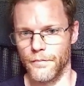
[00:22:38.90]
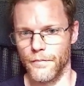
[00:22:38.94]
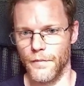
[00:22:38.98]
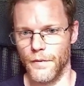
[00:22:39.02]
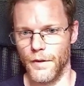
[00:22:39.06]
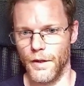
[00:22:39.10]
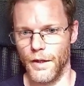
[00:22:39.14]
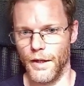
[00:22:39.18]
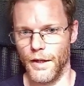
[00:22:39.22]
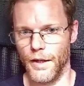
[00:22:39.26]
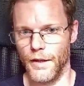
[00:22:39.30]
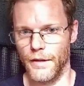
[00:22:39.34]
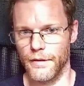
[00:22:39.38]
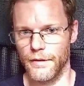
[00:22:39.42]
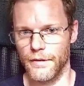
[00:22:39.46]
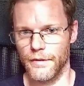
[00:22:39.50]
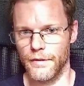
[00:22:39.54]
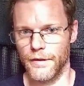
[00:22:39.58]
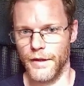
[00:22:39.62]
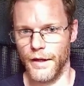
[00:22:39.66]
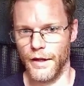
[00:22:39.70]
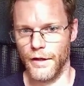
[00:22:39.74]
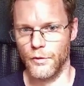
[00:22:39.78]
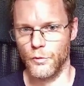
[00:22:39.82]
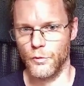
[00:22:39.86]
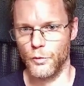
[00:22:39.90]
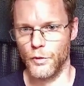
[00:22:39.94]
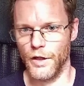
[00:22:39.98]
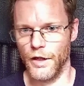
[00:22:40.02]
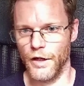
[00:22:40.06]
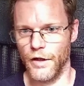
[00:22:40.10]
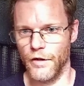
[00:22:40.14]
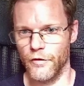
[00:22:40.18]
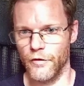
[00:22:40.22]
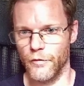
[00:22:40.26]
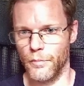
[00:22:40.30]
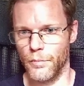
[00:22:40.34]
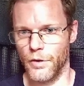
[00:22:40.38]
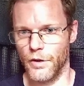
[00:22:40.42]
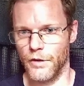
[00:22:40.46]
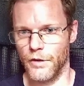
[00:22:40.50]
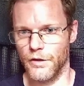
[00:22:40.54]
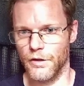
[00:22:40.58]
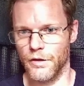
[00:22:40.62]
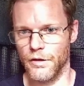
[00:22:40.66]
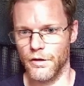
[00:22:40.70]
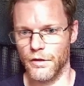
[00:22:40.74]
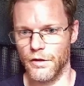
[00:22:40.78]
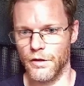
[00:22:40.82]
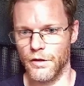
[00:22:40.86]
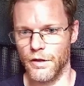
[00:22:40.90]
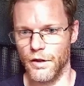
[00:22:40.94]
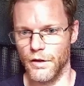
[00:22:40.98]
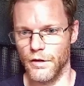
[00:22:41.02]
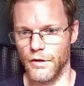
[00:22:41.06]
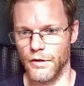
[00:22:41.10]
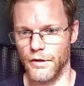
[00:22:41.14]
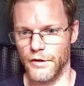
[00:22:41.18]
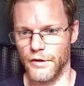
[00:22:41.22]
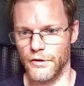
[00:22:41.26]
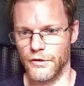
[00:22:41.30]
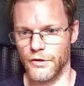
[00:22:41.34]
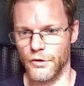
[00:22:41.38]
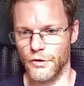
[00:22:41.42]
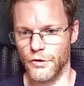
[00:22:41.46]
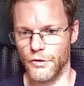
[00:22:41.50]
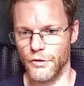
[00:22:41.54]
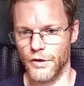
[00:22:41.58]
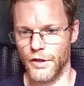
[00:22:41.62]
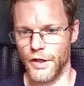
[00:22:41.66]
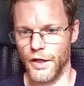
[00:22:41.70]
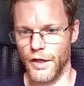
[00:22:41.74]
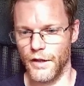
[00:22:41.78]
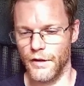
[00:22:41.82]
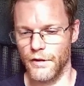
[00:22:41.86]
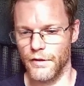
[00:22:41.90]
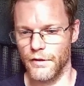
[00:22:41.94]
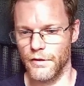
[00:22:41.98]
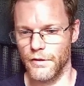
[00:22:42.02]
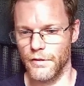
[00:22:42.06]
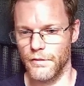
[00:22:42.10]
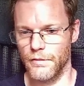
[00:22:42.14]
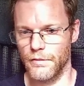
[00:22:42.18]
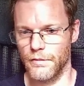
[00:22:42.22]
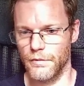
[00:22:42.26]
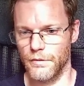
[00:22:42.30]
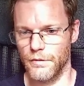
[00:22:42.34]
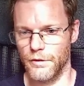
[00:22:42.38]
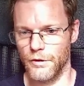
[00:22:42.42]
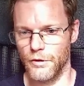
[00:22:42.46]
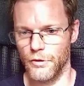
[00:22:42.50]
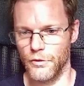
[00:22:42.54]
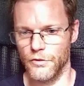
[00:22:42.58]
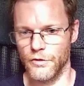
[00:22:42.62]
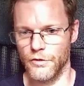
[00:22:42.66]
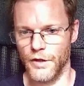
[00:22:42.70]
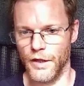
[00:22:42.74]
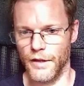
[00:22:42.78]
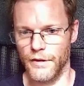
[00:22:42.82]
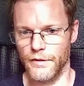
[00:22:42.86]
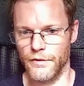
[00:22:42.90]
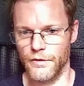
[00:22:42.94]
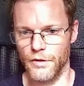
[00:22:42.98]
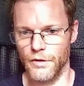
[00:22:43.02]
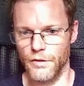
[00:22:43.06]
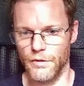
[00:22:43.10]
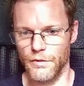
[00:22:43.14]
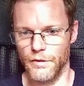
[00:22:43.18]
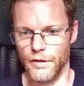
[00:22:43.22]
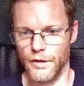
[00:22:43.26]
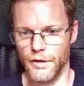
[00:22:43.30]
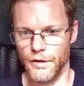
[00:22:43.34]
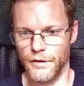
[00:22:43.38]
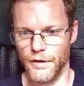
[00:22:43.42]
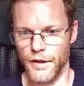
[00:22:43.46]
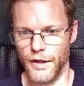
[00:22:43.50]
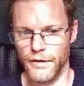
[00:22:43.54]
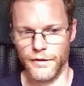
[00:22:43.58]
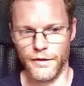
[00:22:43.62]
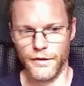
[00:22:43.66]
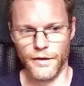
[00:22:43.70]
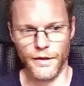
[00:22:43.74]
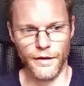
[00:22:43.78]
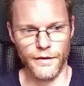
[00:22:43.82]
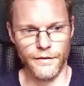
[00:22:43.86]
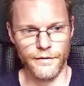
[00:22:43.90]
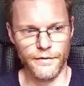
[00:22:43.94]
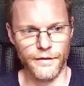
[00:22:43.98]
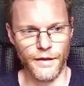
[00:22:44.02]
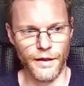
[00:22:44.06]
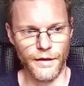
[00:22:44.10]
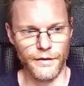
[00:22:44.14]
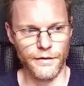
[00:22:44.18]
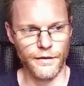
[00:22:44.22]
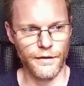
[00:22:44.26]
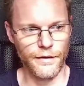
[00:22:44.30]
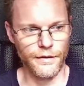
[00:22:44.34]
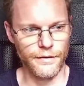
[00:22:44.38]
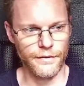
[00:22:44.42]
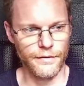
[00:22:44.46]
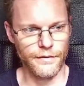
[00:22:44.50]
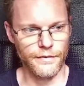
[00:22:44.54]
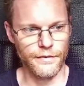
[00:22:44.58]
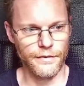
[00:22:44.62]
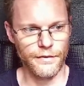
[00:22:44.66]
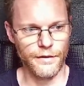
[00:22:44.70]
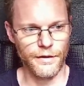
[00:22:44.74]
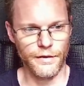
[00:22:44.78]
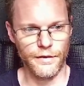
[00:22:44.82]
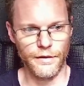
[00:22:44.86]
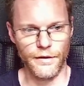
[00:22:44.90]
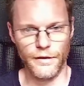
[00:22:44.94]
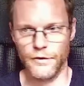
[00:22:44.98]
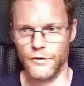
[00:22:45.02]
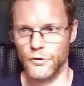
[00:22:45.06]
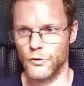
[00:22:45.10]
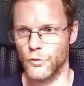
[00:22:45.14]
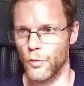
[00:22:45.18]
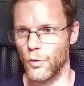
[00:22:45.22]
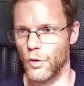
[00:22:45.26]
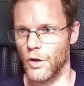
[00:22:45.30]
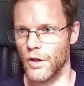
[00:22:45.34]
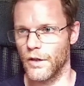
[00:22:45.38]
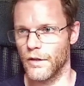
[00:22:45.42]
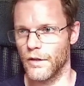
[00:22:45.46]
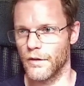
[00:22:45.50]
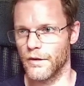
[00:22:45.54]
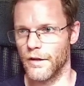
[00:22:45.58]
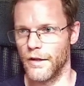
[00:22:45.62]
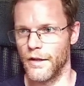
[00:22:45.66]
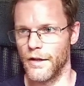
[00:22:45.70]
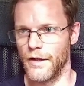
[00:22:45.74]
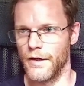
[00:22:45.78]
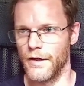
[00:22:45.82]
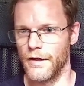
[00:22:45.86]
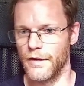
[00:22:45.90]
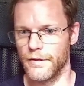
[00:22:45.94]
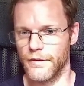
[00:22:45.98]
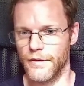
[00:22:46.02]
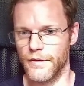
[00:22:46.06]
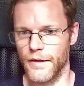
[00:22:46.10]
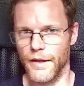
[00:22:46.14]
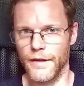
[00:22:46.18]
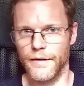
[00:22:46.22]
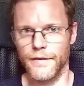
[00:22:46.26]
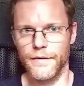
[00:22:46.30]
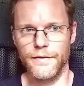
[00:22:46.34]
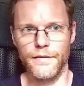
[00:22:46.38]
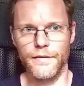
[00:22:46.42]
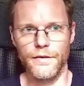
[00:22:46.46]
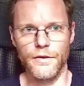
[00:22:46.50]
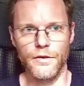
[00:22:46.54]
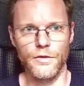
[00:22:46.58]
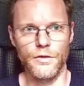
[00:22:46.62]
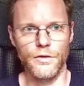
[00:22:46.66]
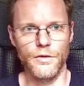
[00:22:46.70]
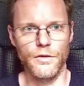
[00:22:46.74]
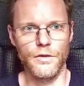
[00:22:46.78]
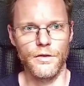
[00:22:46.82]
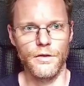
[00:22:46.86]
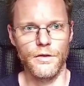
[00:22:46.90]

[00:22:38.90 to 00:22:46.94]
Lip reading: And then we have particle color here, so you can use that. So in that case, that has index 1, that's 0.